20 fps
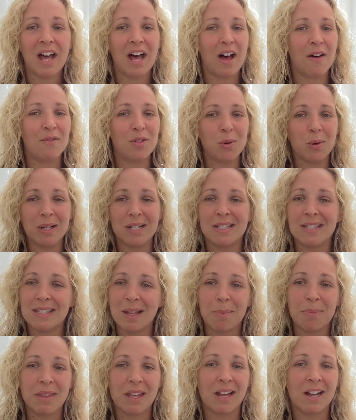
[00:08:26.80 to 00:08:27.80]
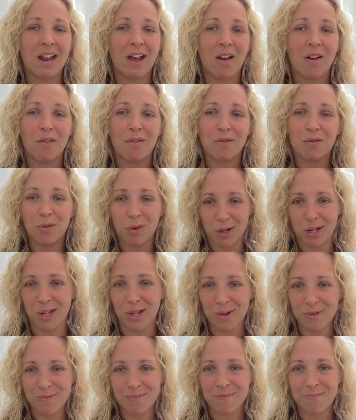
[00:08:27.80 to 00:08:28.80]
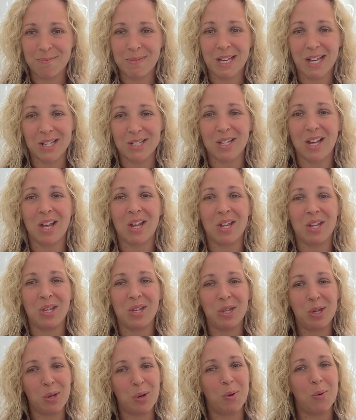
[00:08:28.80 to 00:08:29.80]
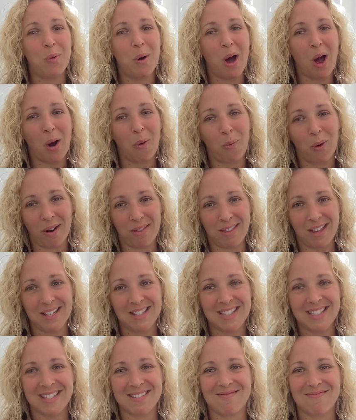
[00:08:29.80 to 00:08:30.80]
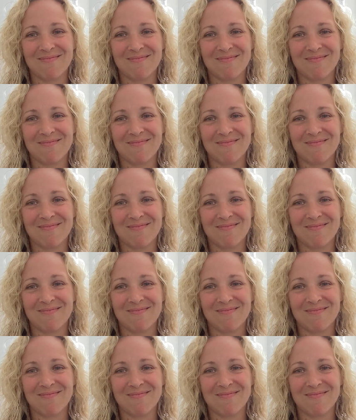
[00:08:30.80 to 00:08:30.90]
of doing something for you, because you are worth it.